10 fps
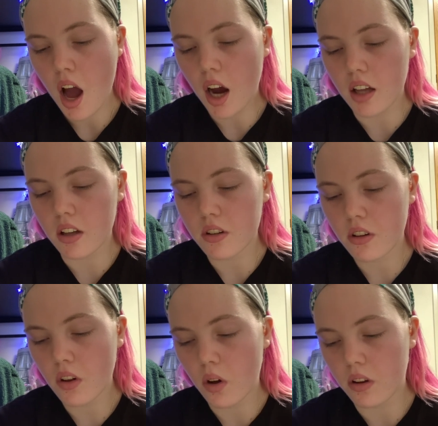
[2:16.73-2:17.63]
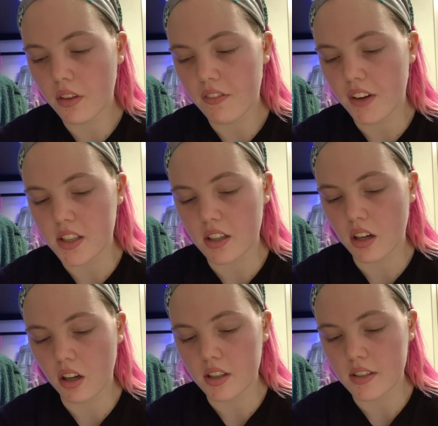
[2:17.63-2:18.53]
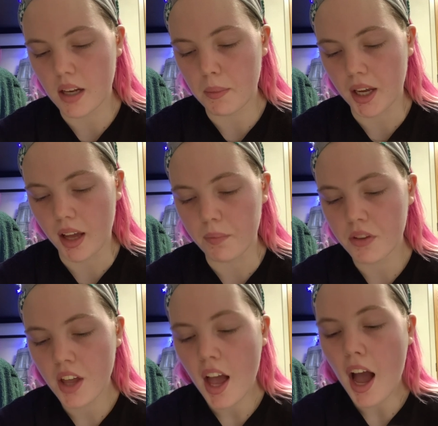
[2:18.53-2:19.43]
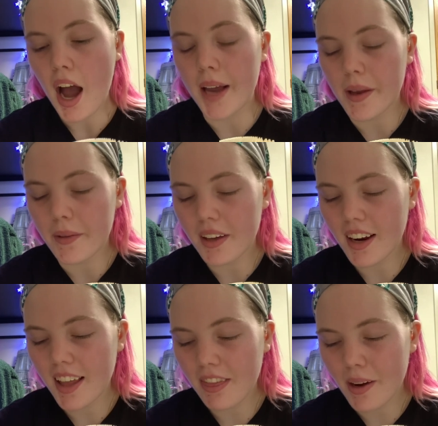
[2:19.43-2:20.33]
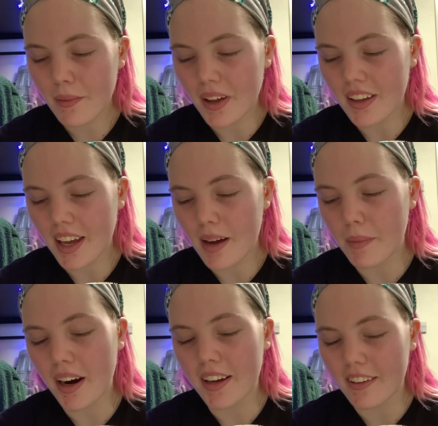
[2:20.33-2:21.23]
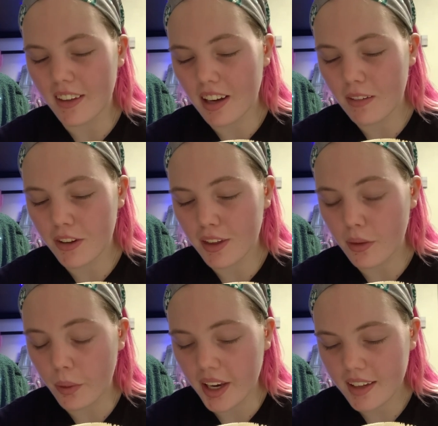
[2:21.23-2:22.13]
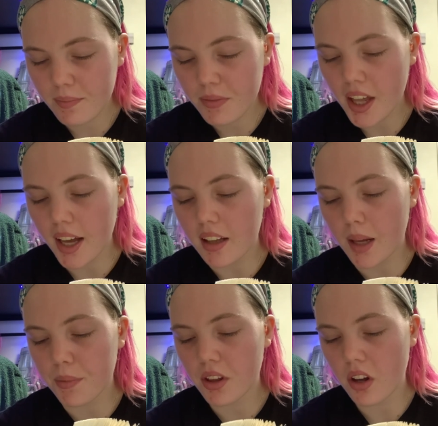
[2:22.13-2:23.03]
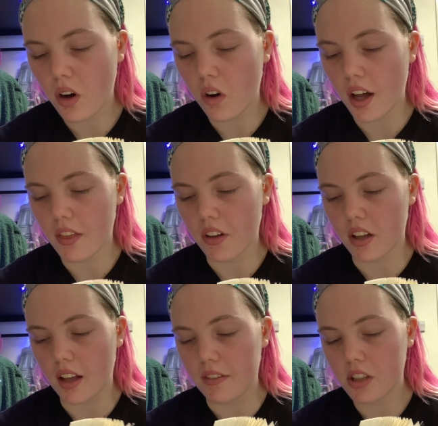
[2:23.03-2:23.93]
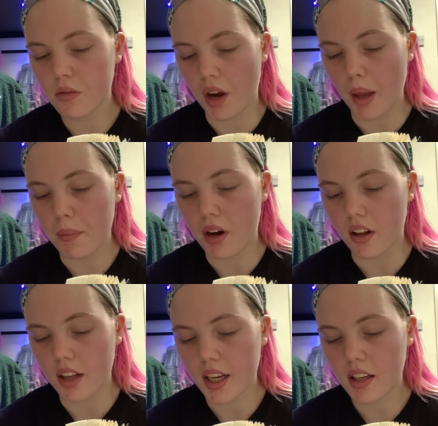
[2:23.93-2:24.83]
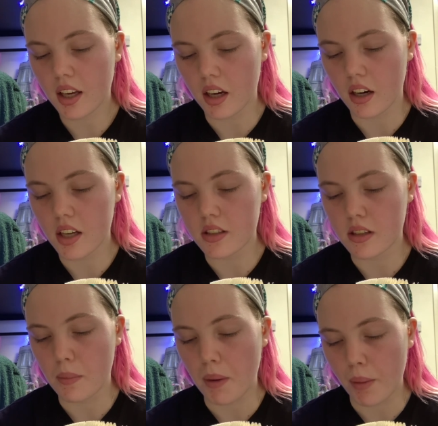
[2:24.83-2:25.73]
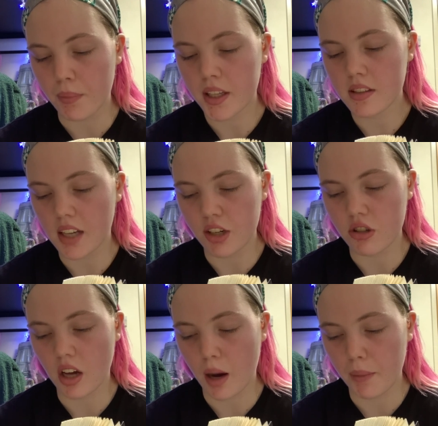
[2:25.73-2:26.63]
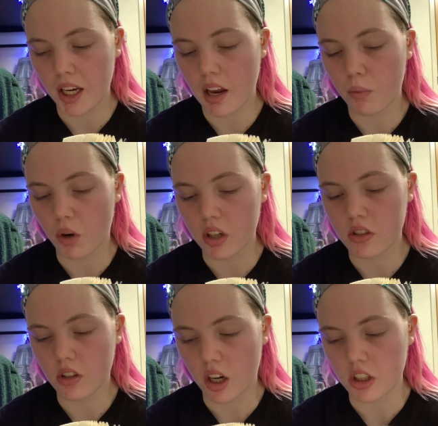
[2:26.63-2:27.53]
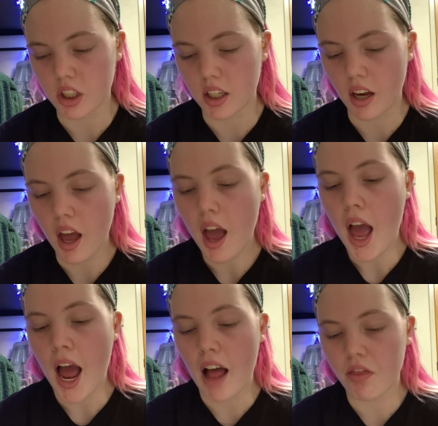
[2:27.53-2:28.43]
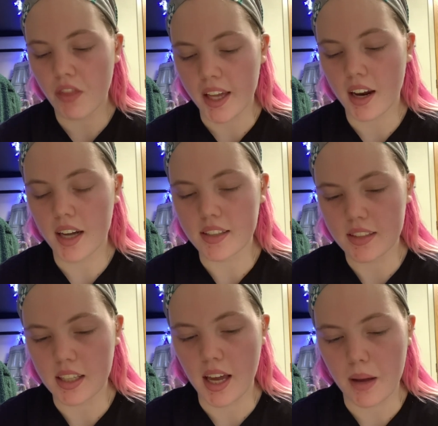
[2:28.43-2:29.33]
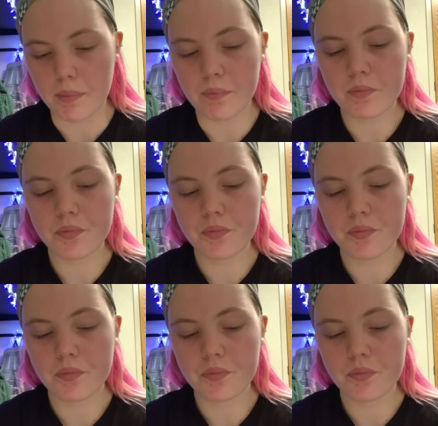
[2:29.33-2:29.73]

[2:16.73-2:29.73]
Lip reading: I look through the hole in the fence and call his name again. I know you're in there, William. Are you looking for the Queen? I climb through the hole and look left and right, but all I can hear is the pumping station humming and water sloshing. And then I see him.